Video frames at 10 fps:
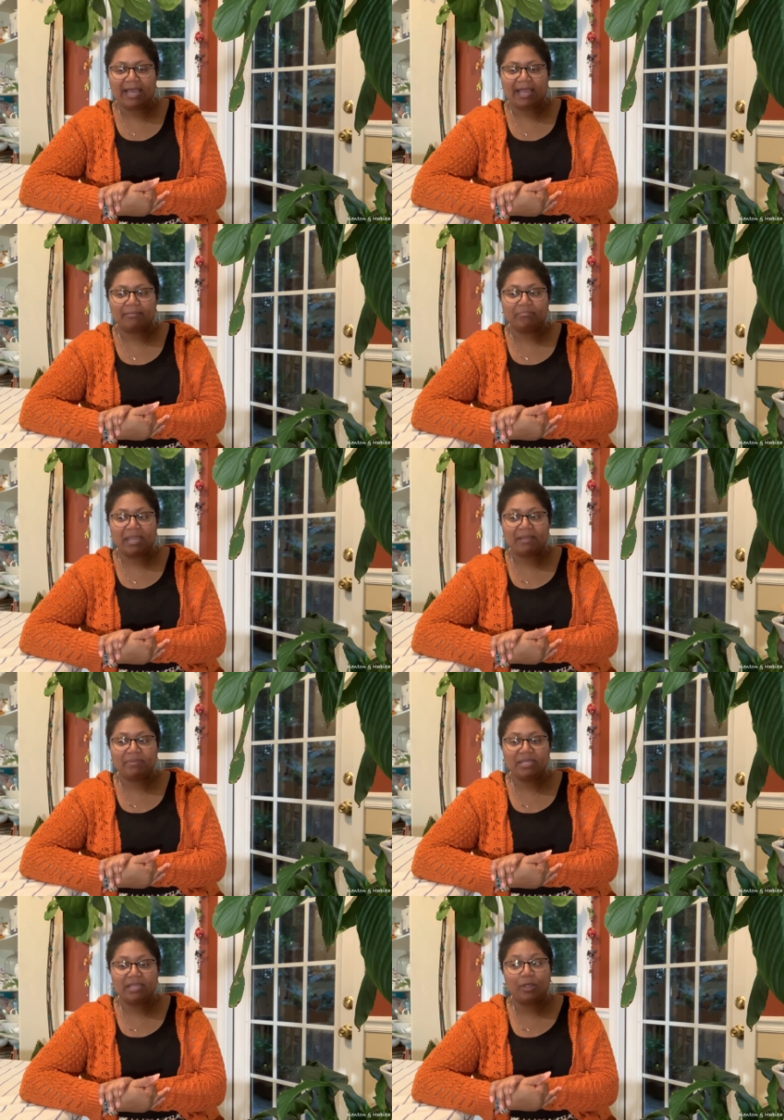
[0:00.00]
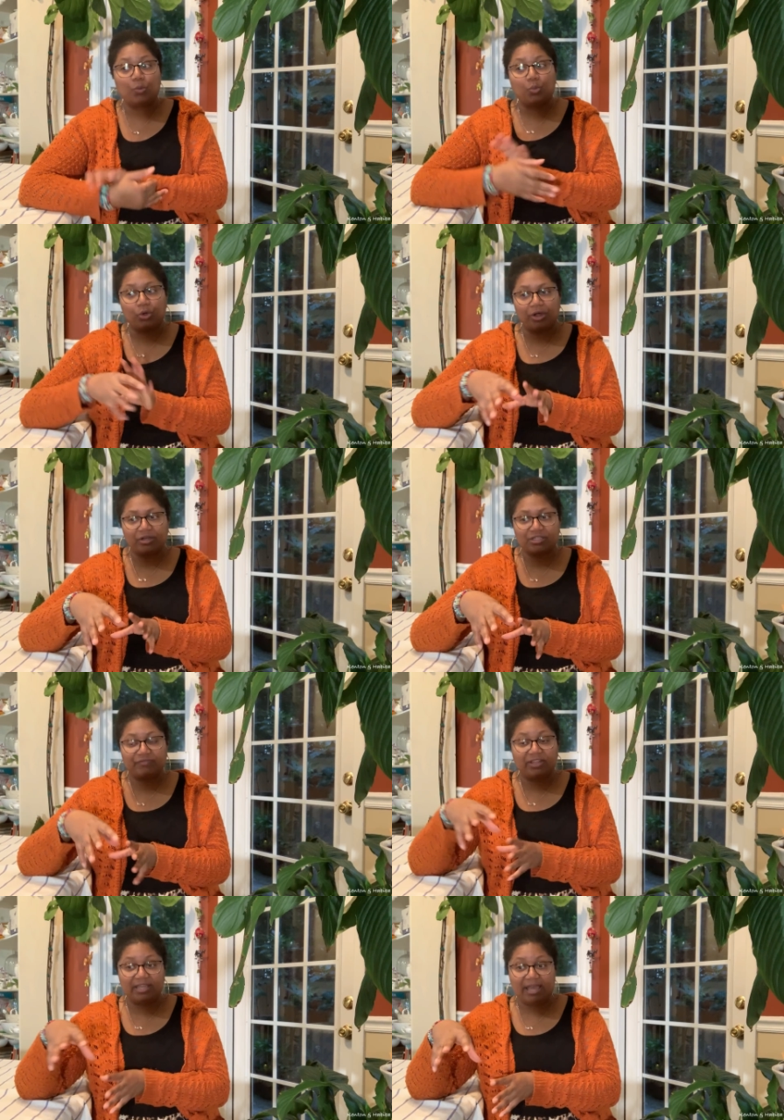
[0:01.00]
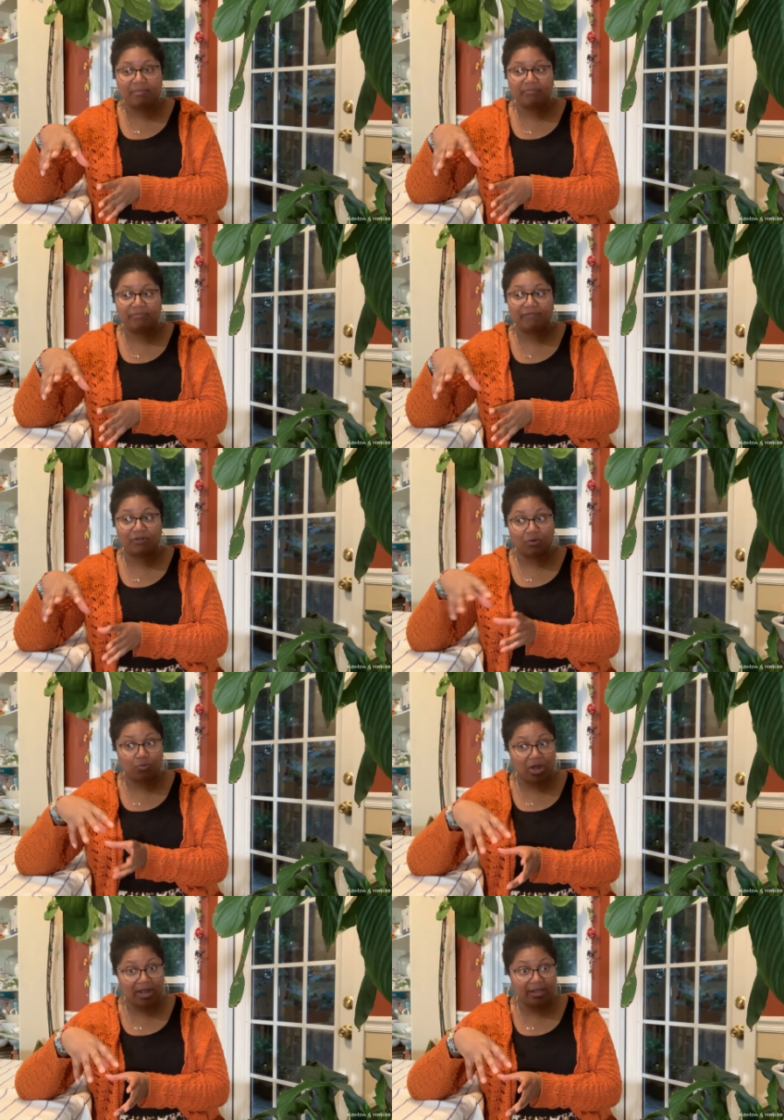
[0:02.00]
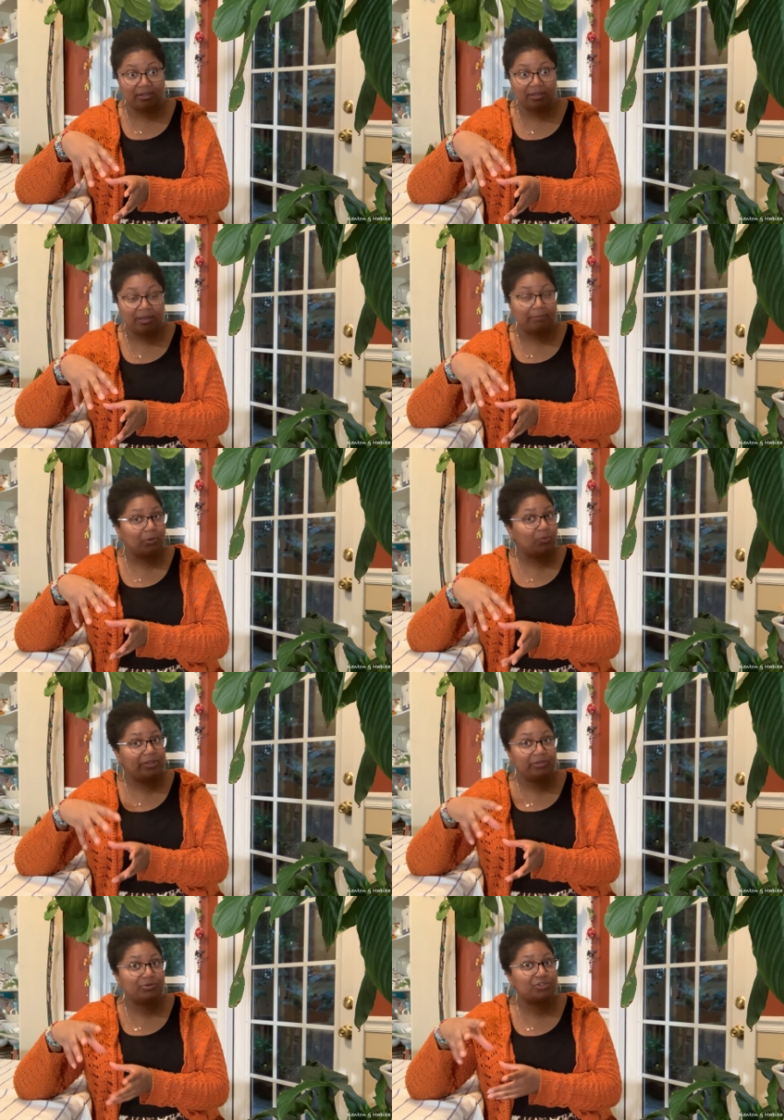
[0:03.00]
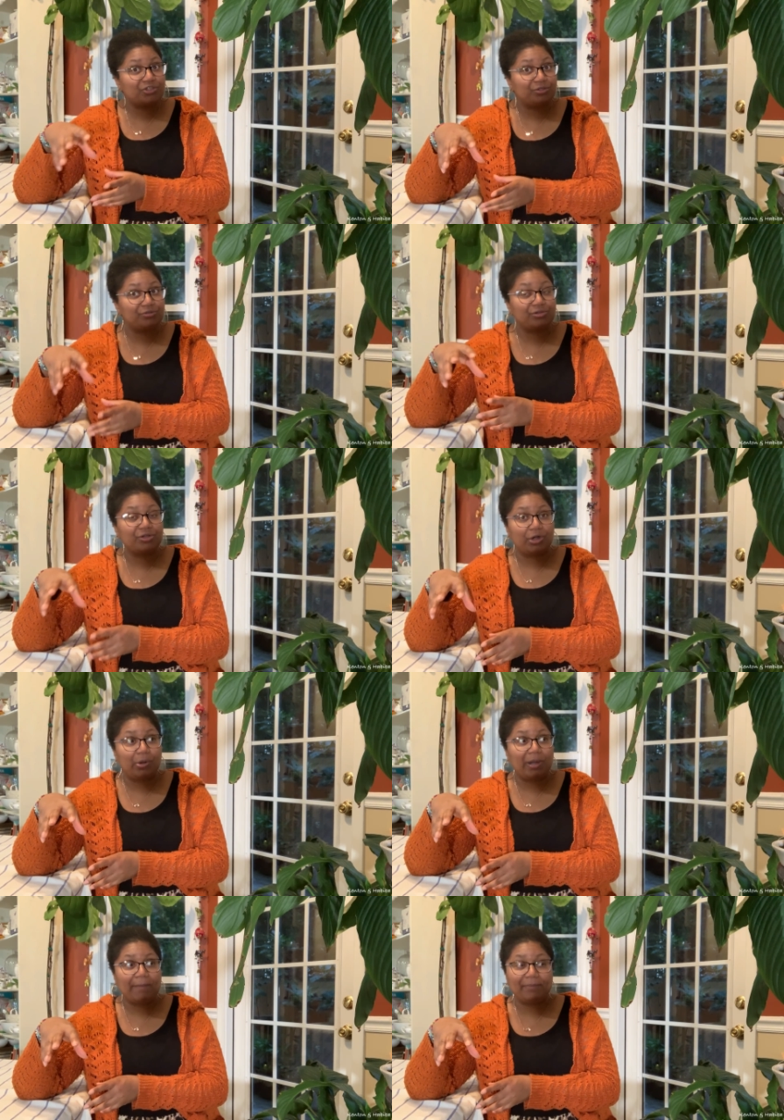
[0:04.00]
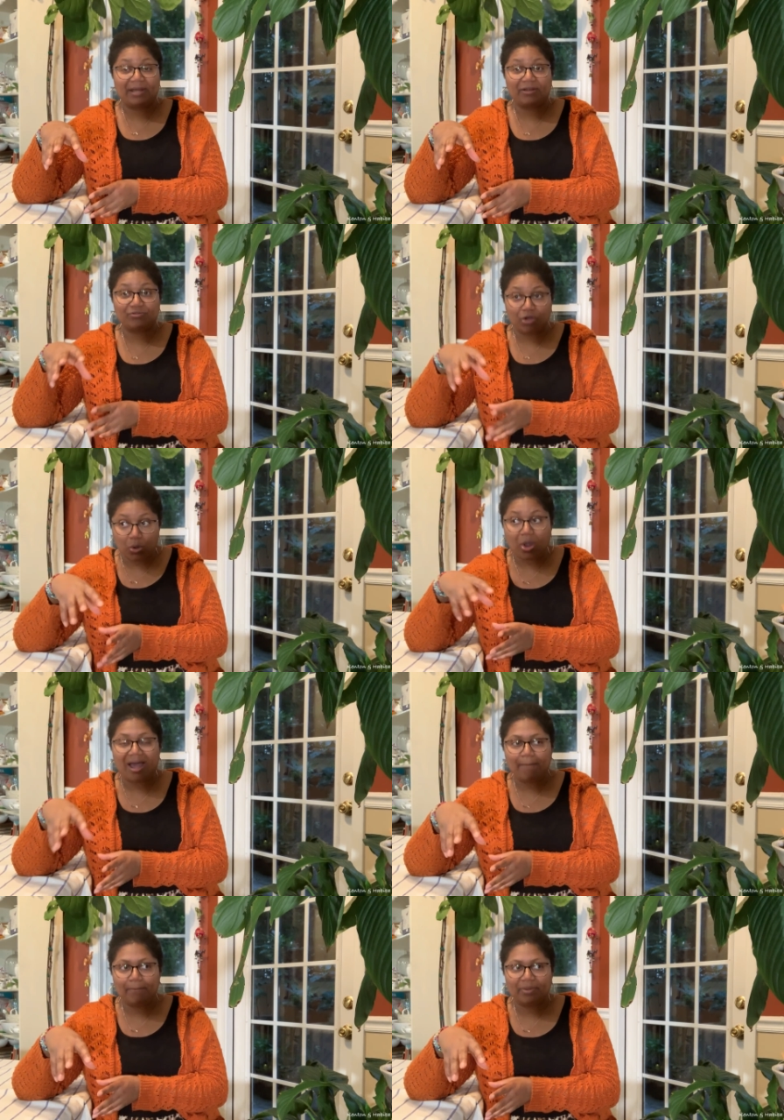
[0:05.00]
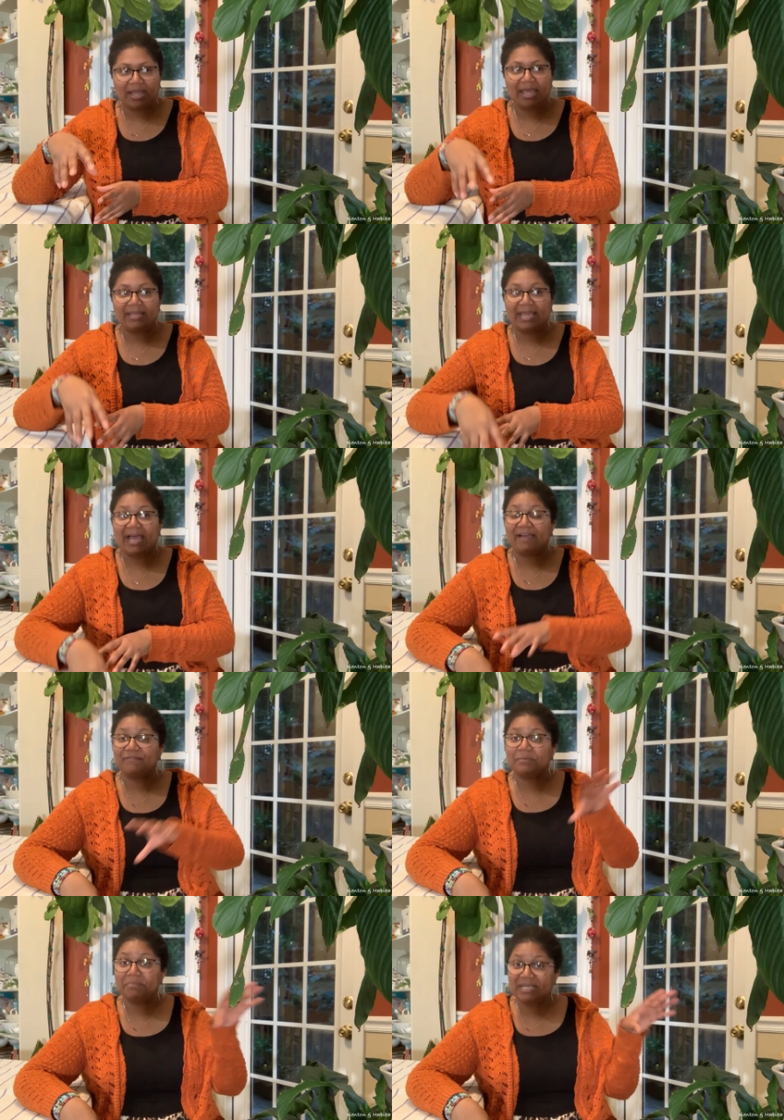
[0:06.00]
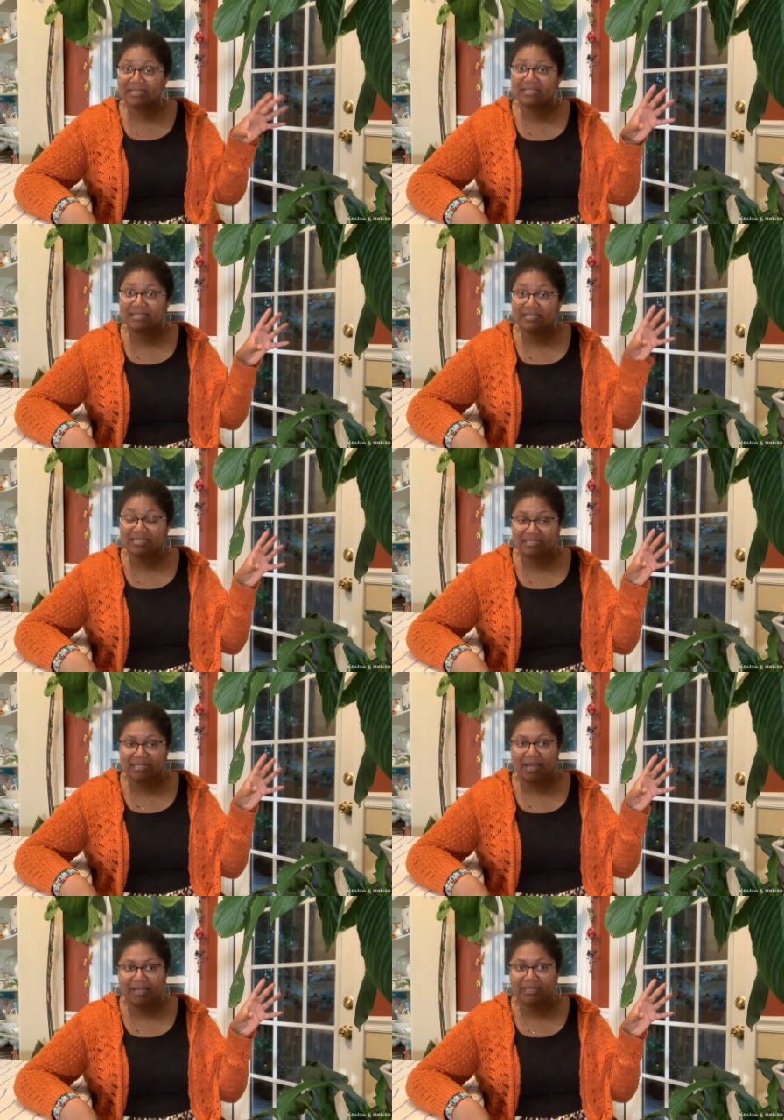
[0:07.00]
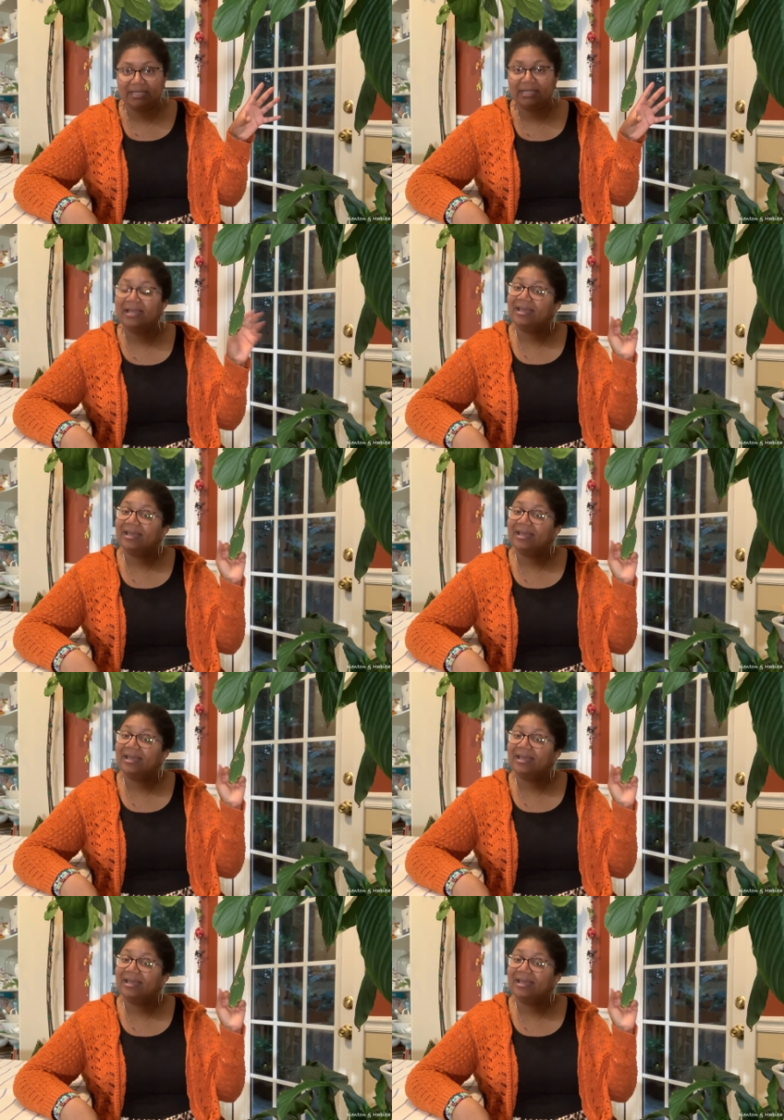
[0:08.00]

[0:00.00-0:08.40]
And maybe it works for them for a while, but when those children go up, grow up and have to mix in society,